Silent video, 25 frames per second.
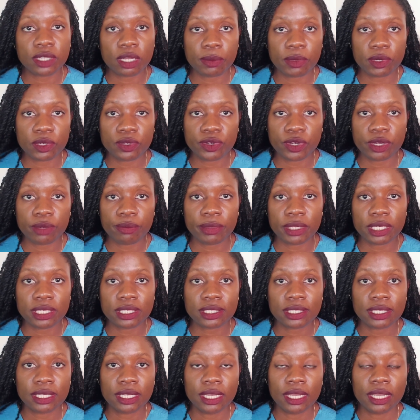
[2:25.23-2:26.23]
about treatment.
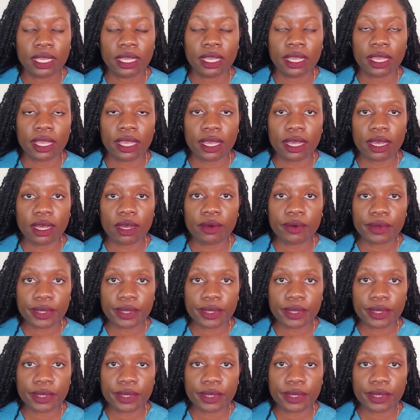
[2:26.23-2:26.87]
How